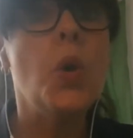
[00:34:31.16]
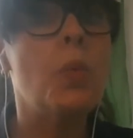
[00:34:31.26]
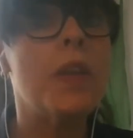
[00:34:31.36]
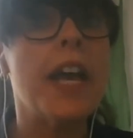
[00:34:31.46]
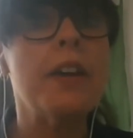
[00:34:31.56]

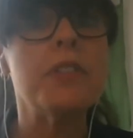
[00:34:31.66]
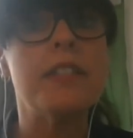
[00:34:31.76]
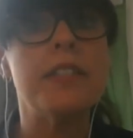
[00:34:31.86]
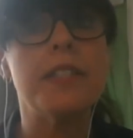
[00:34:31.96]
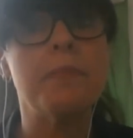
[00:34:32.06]
Without a
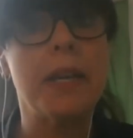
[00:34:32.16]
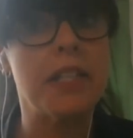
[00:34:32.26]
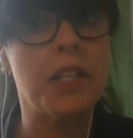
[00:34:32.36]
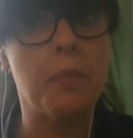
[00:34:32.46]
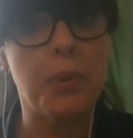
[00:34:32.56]

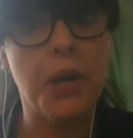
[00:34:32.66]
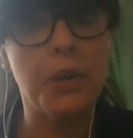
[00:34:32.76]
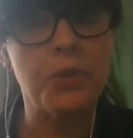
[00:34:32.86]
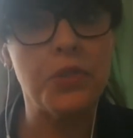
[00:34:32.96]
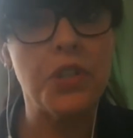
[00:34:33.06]
systematic
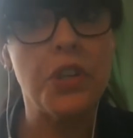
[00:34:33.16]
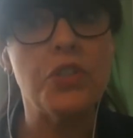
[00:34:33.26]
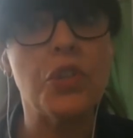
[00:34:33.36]
approach,